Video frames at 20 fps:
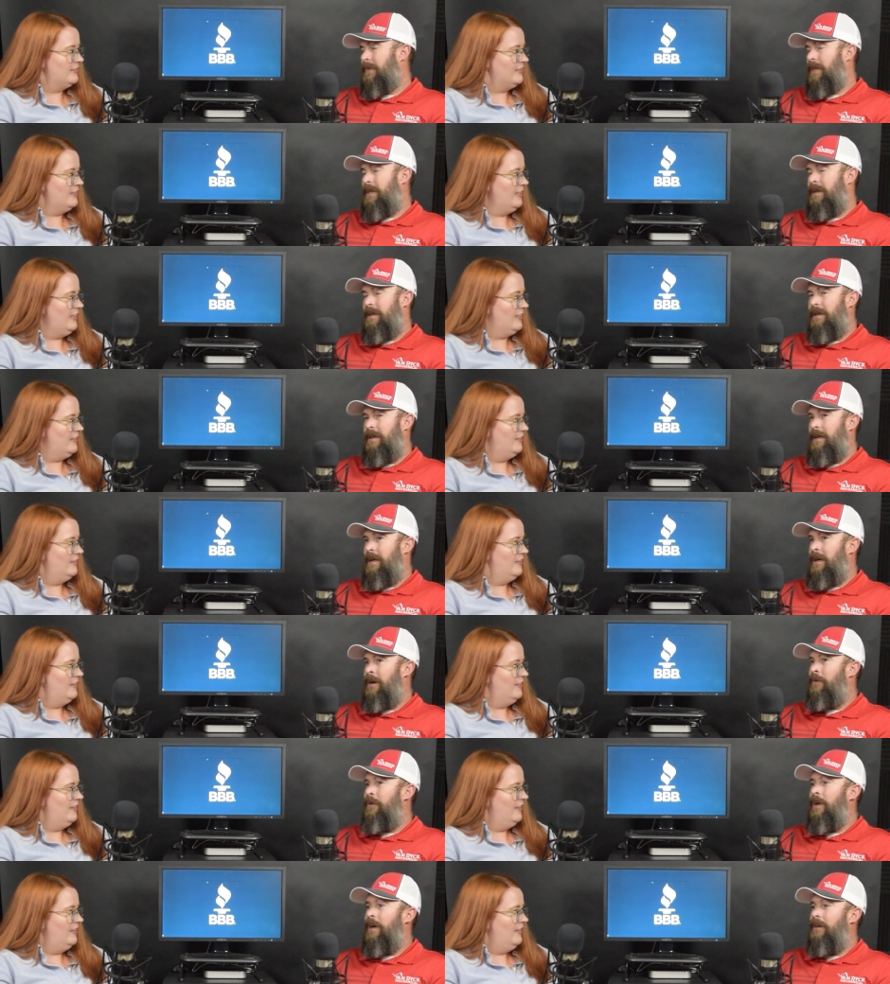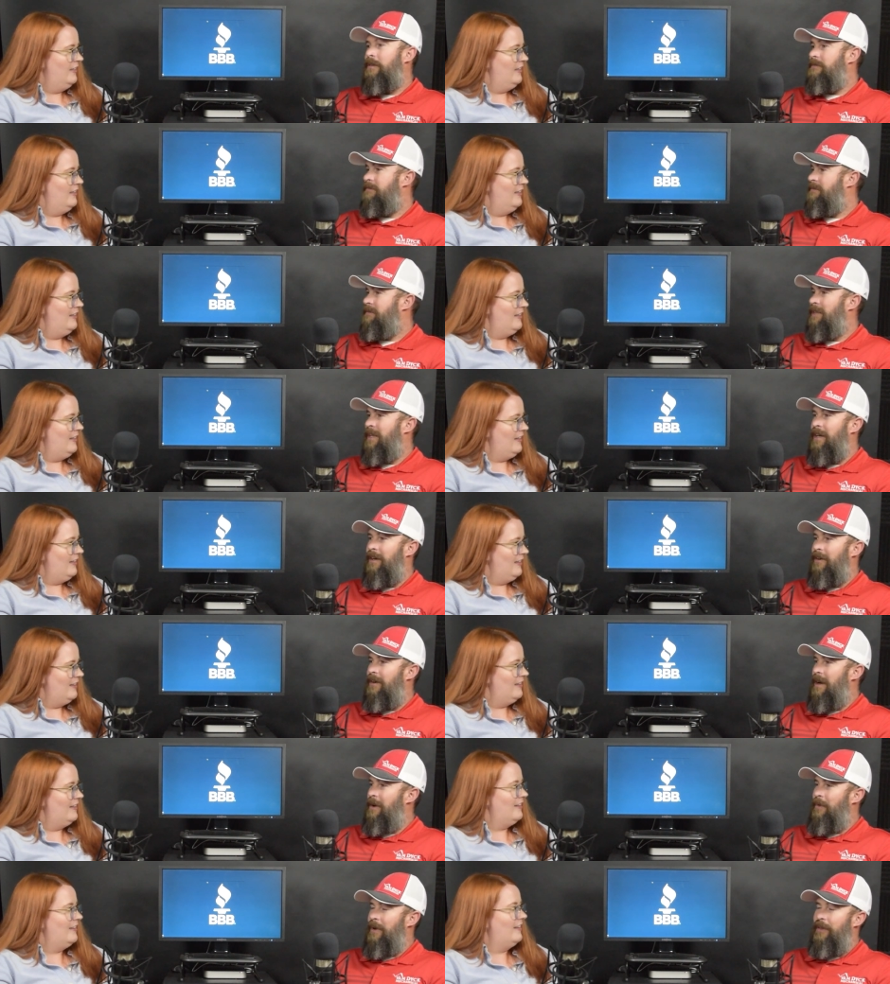Speaker 1: today
Speaker 2: oh no
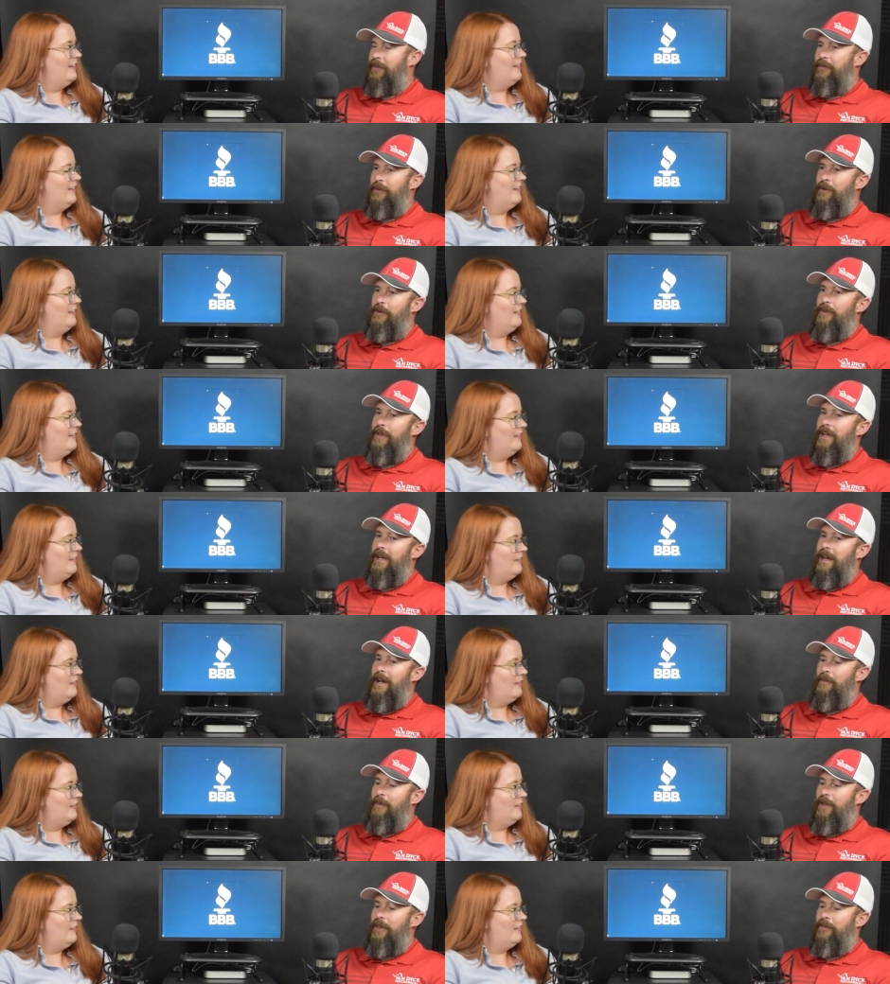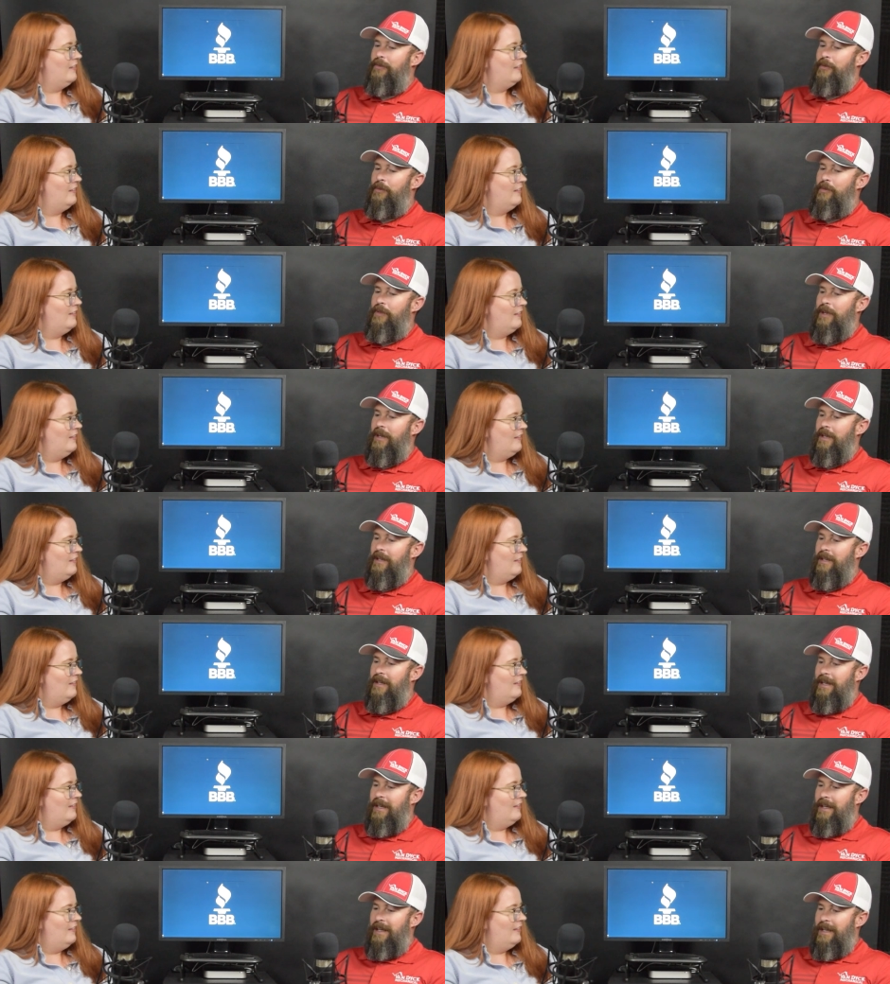no i went yeah. through the i went through
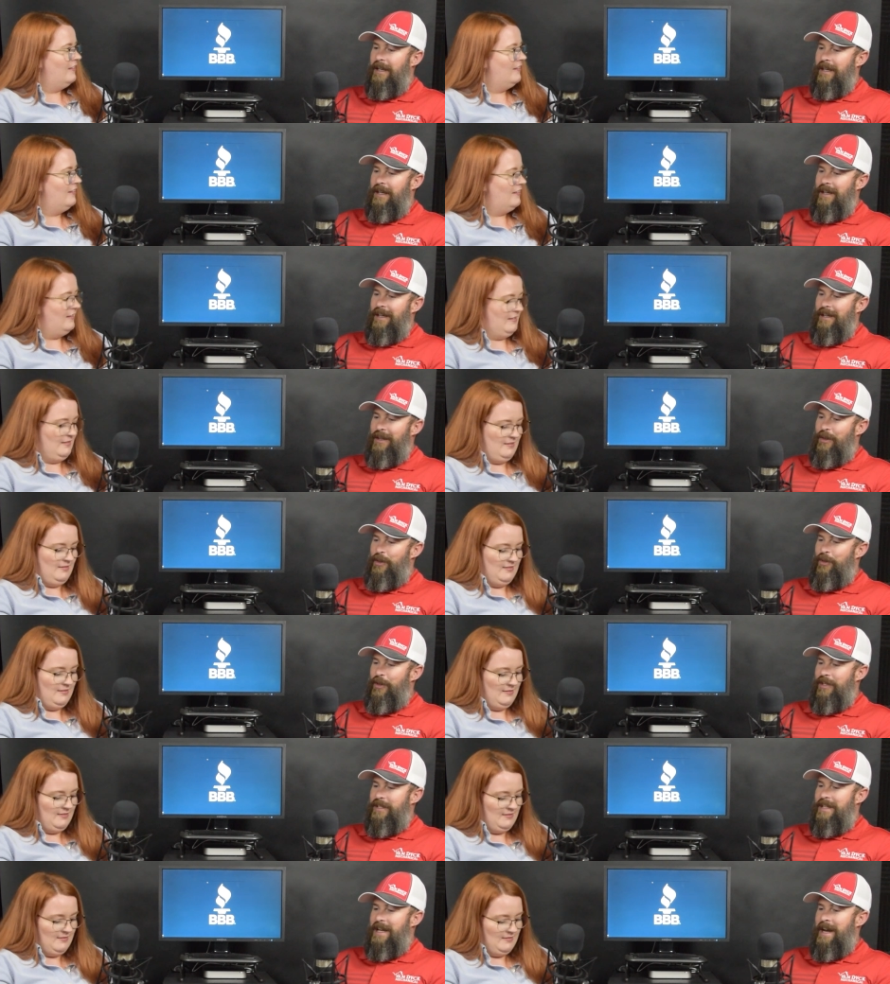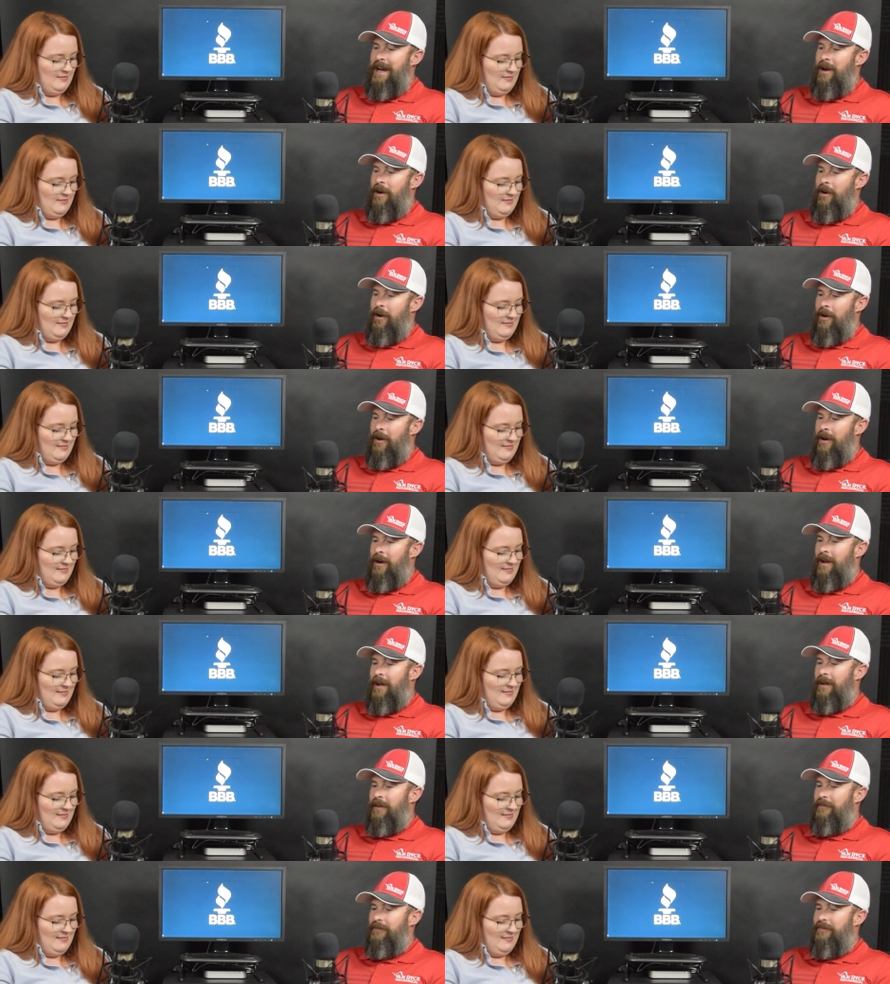the the
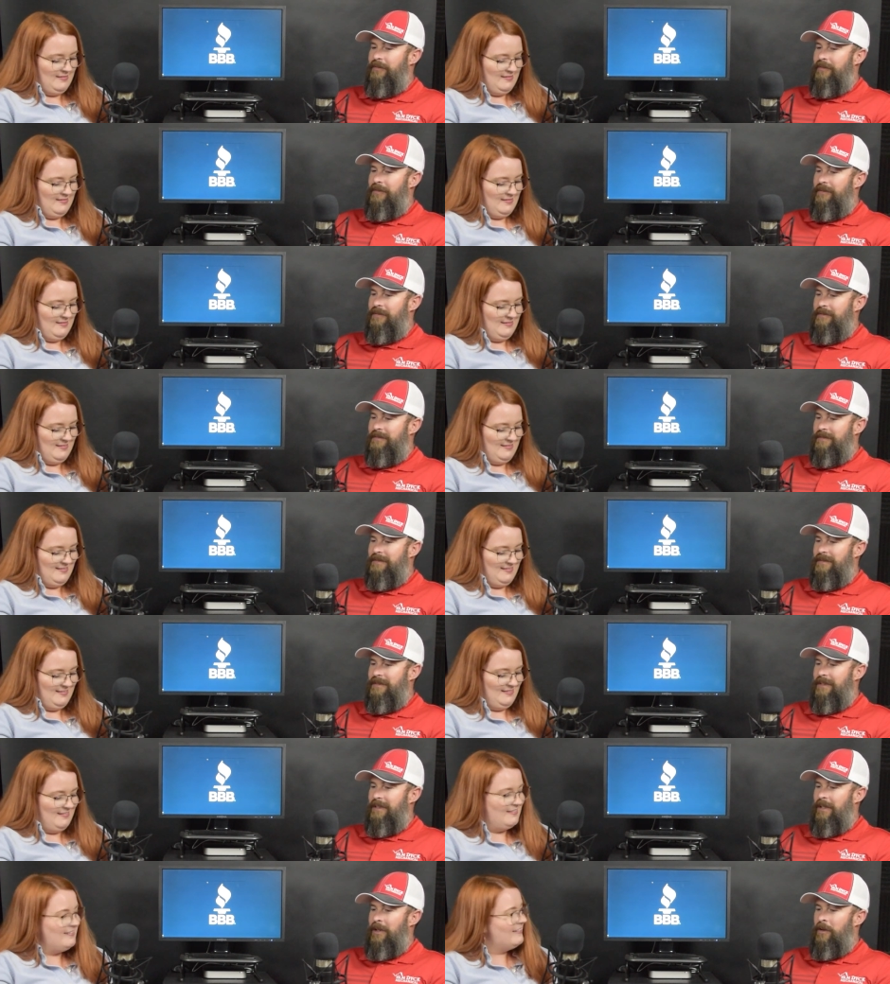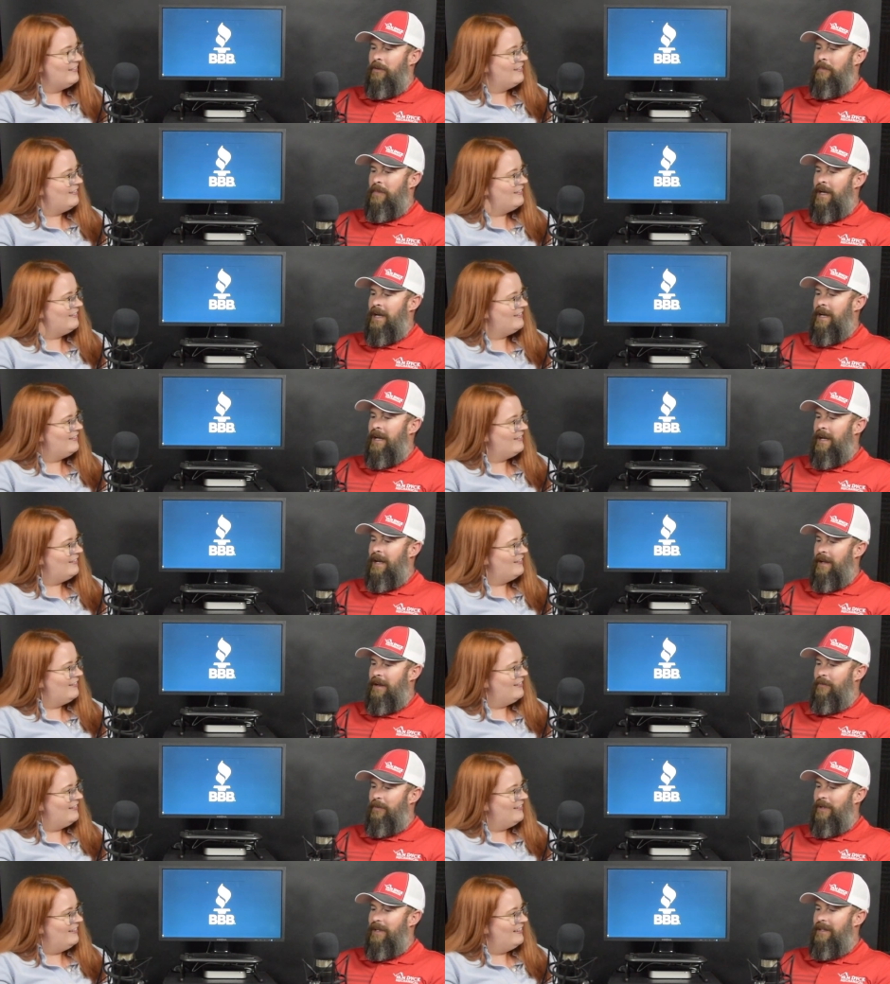terror of oh
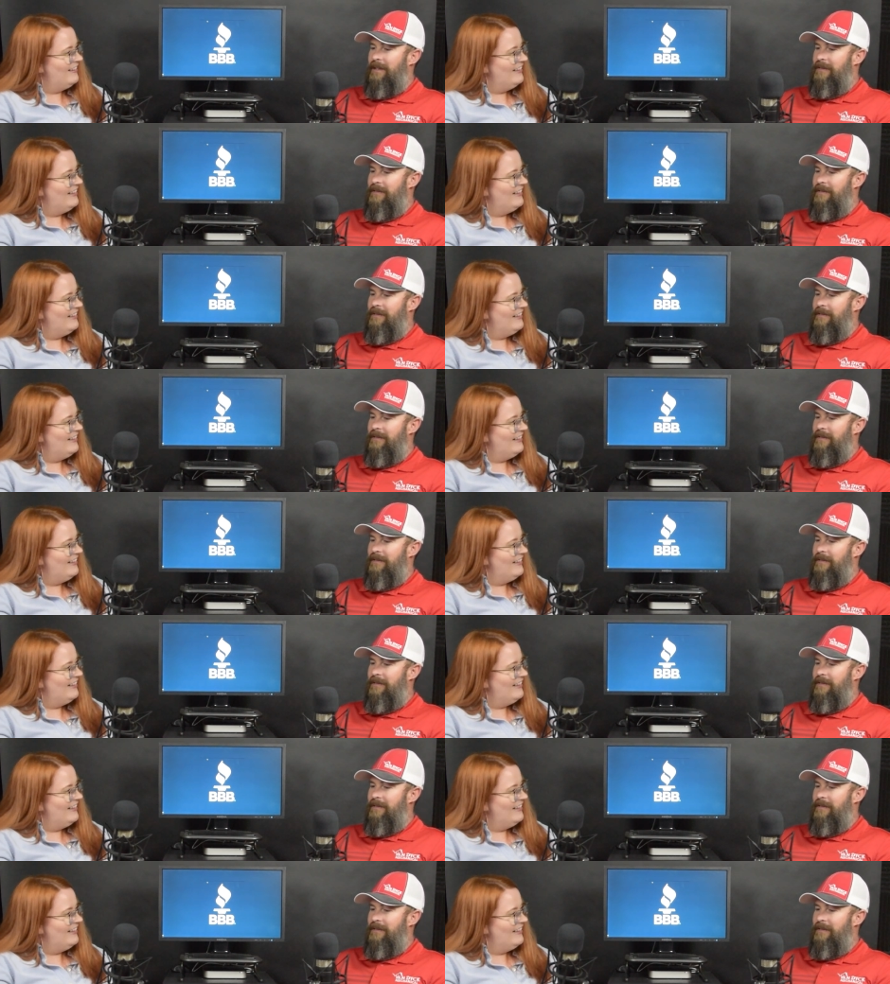my, we